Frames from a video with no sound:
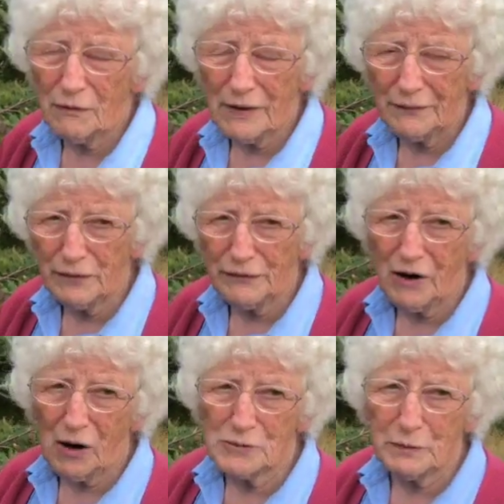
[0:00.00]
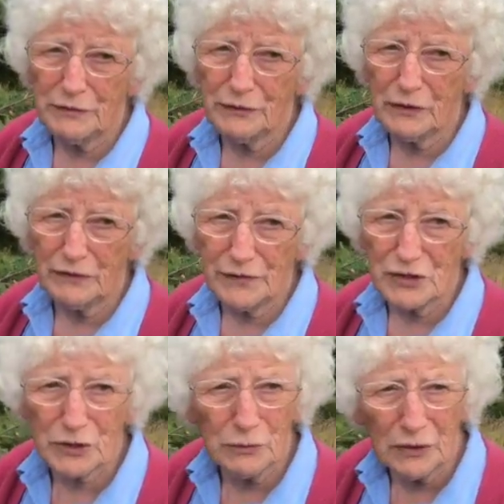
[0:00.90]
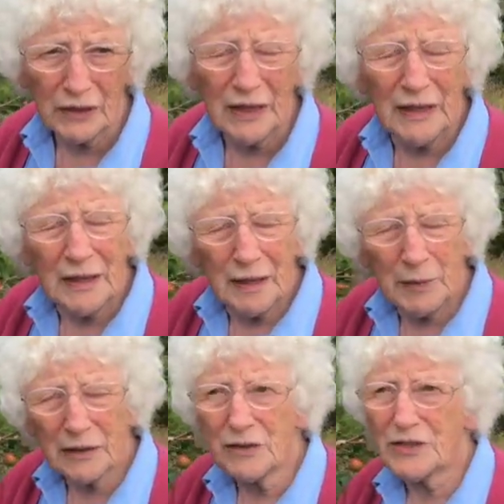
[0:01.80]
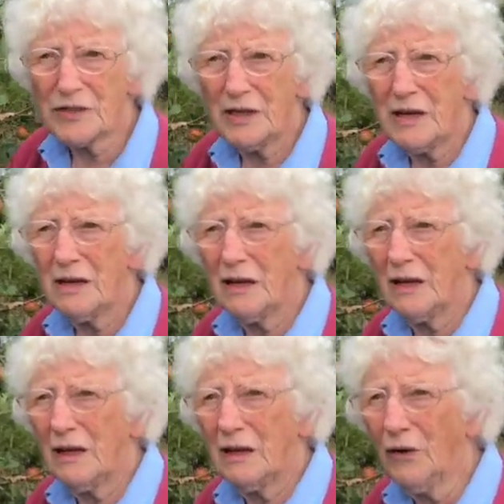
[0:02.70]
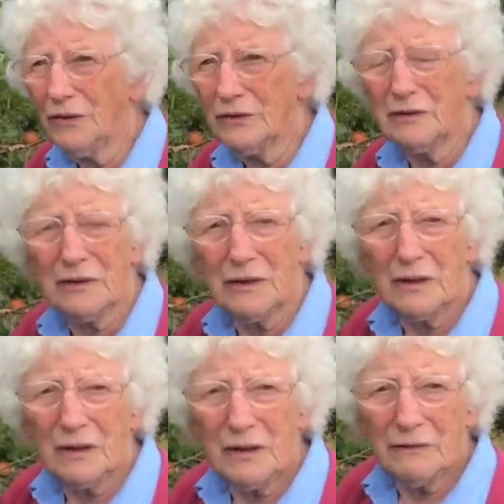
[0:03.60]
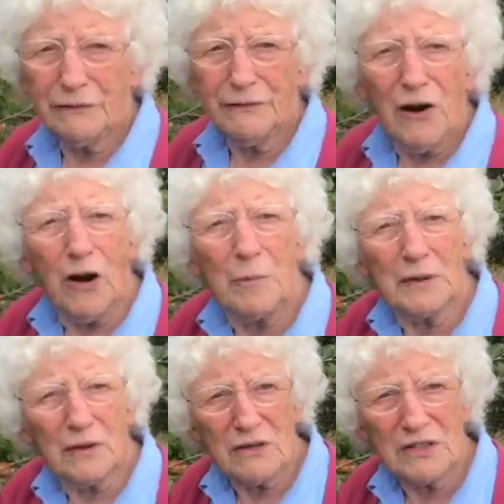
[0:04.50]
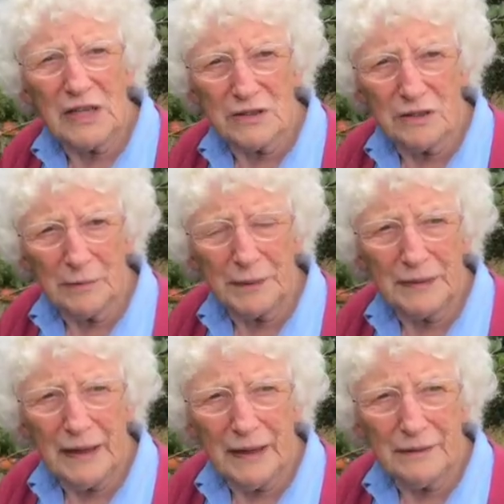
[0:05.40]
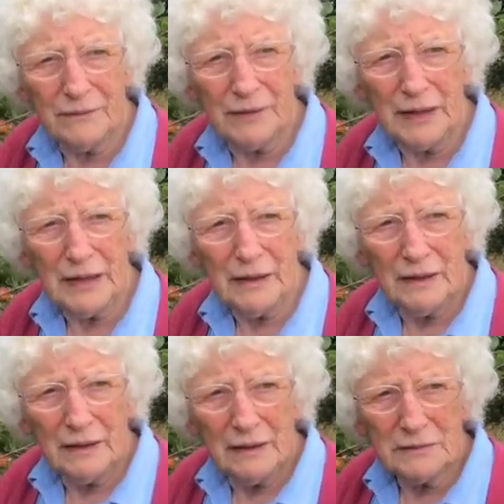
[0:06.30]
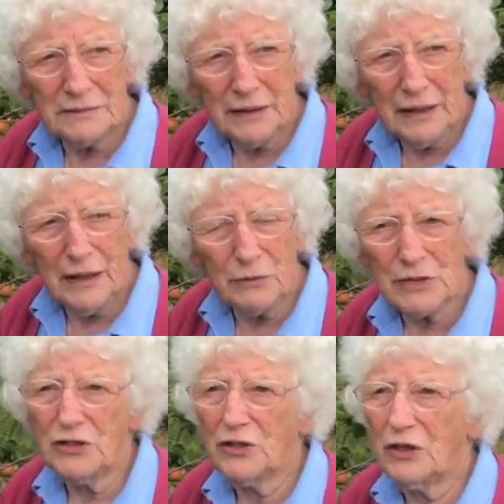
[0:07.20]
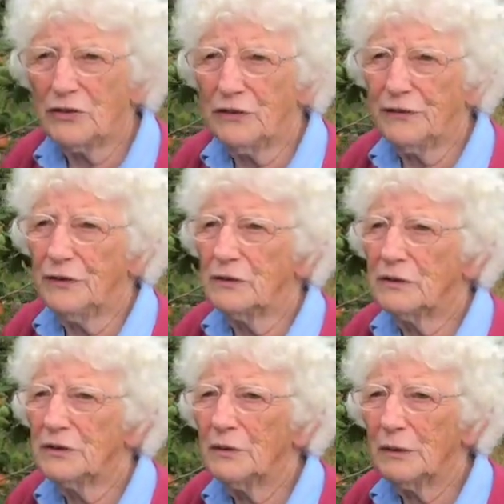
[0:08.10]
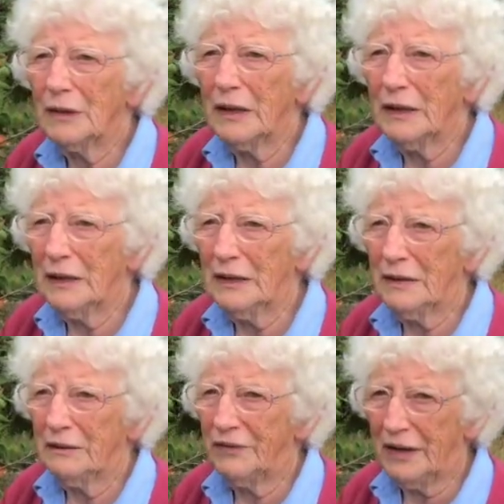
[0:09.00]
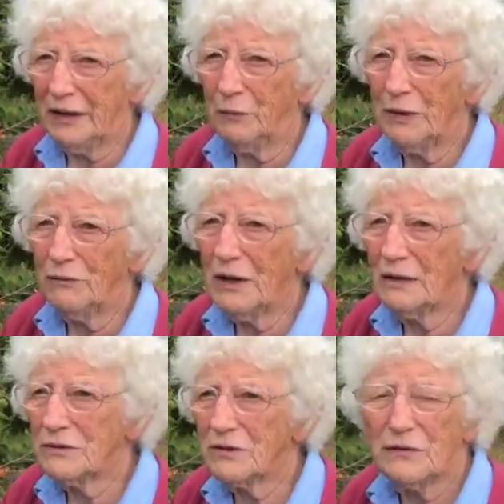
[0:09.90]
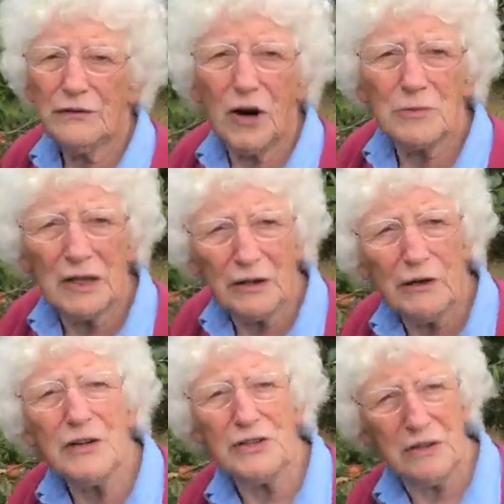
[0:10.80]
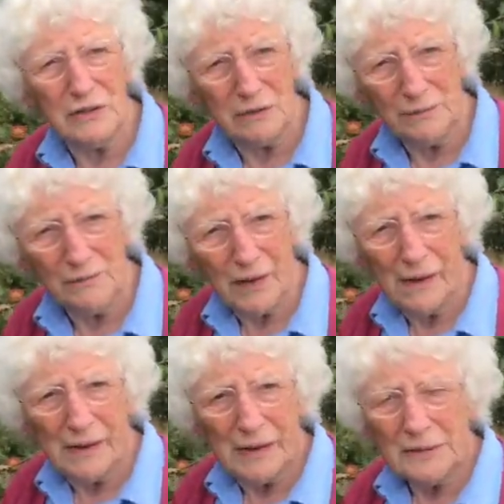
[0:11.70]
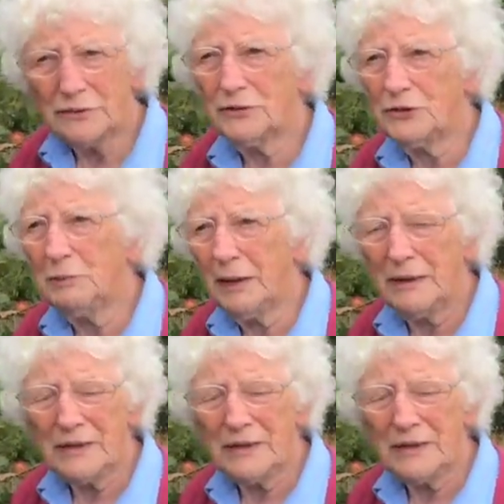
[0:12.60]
around the farms before the First War because the Hutton farm had got set up, and the guy who was in charge of fruit there went round to the farms encouraging them to plant